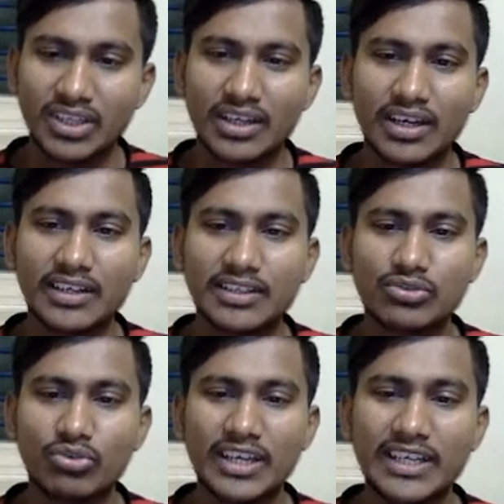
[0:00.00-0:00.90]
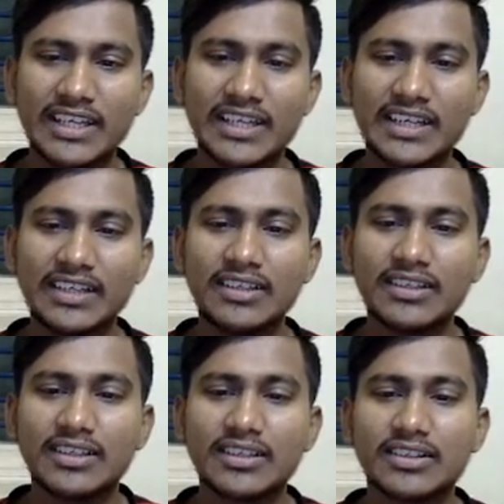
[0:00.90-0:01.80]
and the square area,
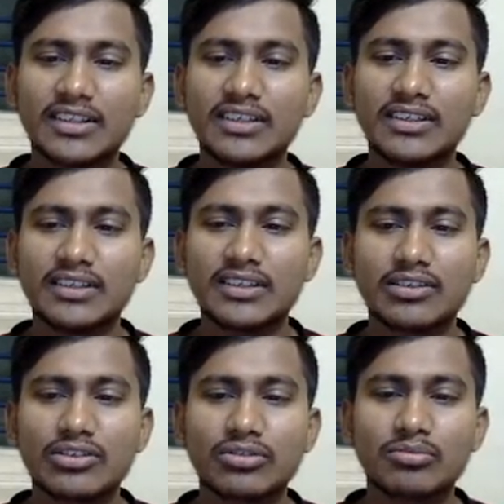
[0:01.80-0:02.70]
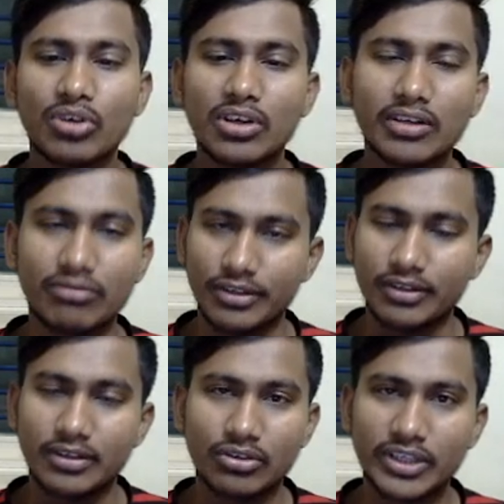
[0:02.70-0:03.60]
the smaller
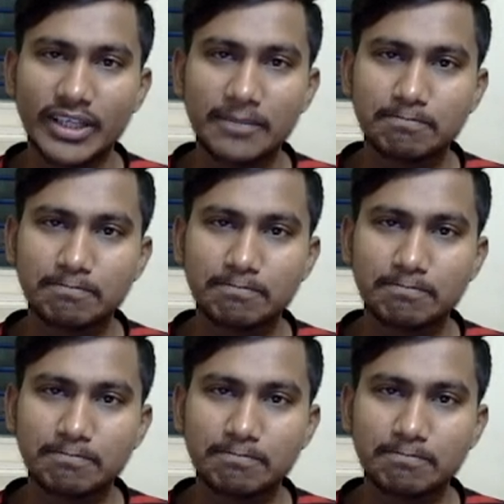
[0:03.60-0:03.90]
one. Okay.